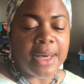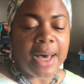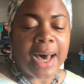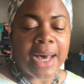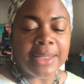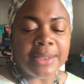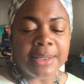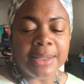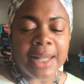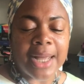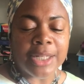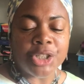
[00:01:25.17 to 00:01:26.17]
I didn't
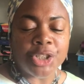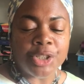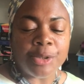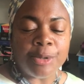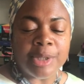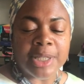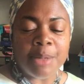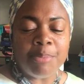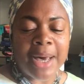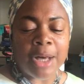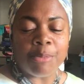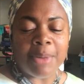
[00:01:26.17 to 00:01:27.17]
like shoes, they
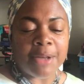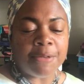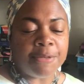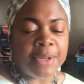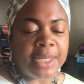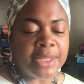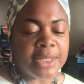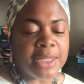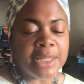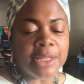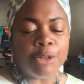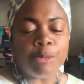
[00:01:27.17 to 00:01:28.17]
bound my feet and
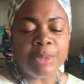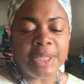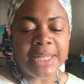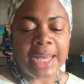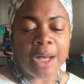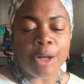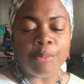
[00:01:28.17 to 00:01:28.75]
slowed me down,